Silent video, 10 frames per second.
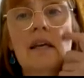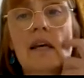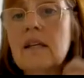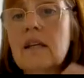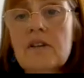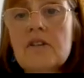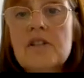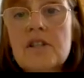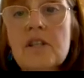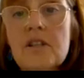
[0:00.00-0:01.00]
and I used
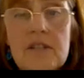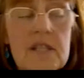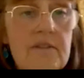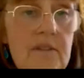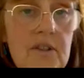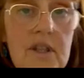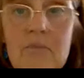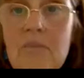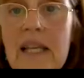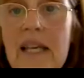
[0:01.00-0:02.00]
to use it going
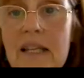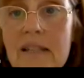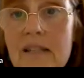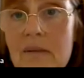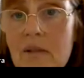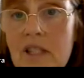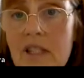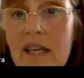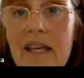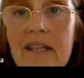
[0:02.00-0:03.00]
on planes, which I
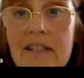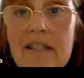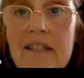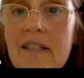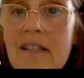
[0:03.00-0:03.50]
hated,